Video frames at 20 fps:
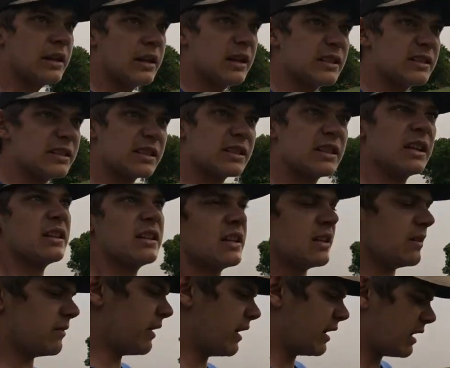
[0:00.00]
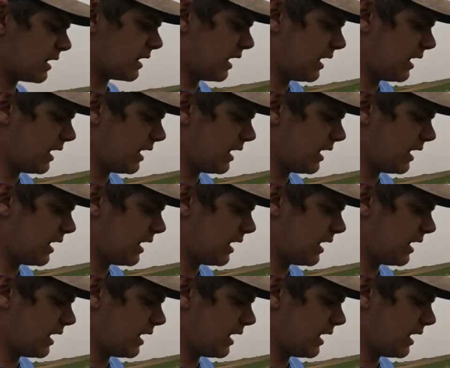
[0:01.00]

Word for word: It's, it didn't rain